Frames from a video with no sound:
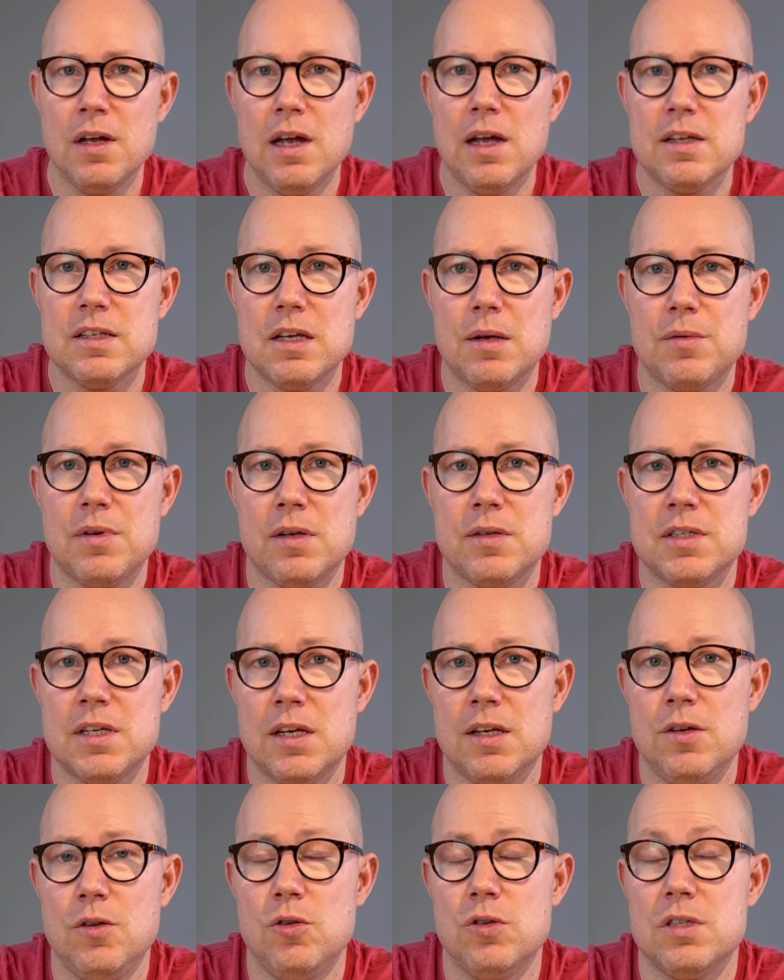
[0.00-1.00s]
and sometimes I
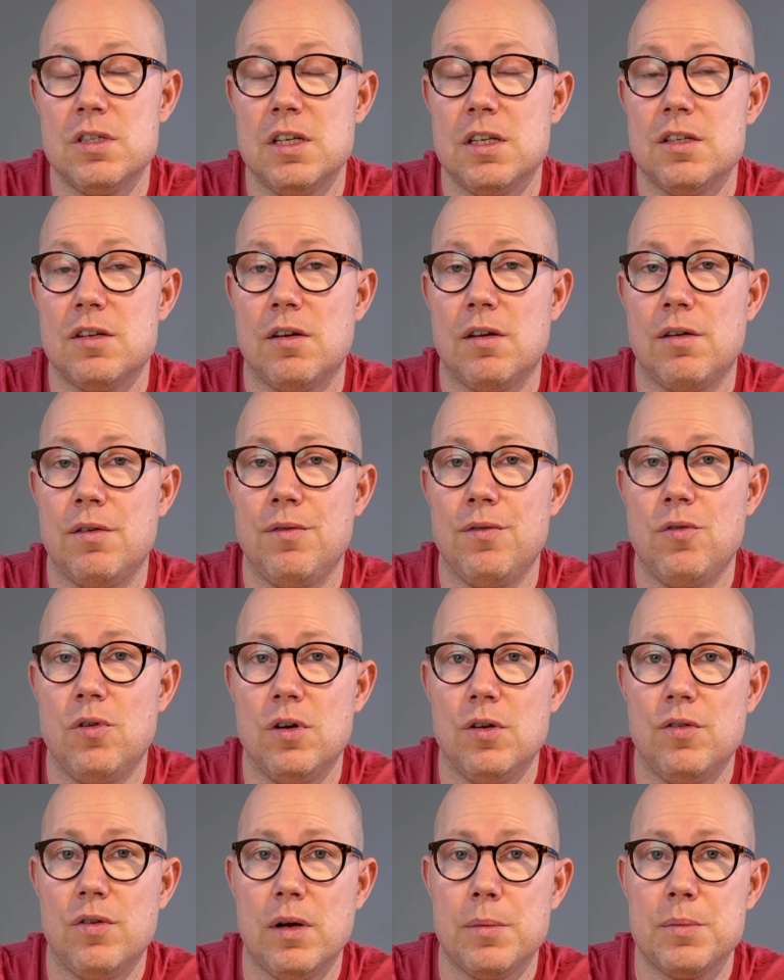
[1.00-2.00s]
use
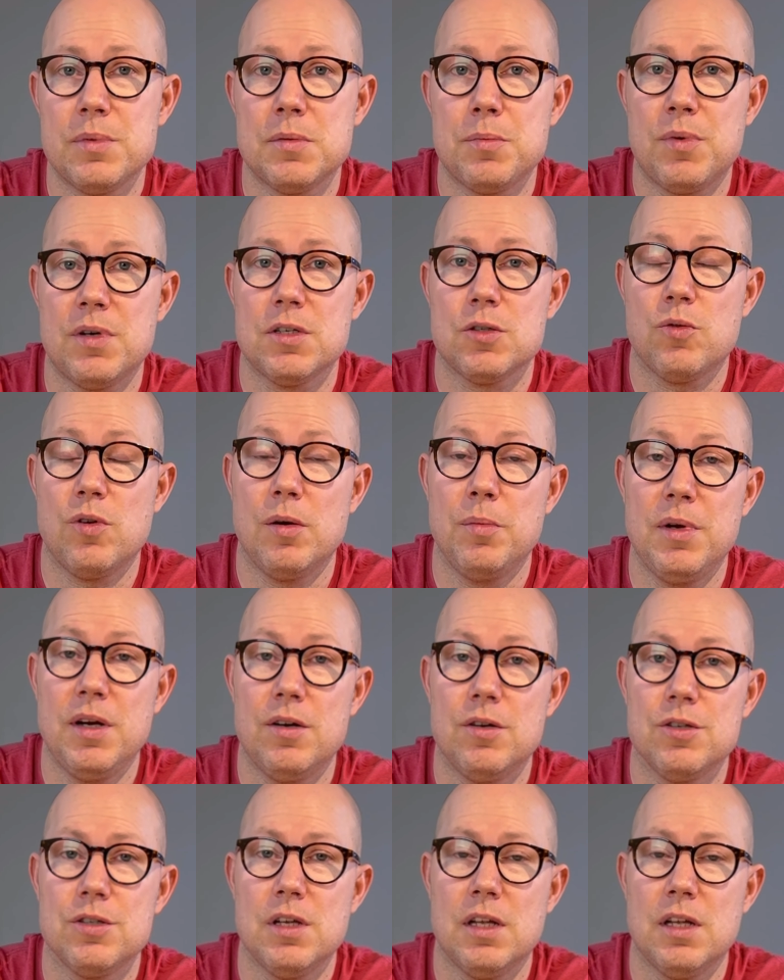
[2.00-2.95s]
640 grams per square meters.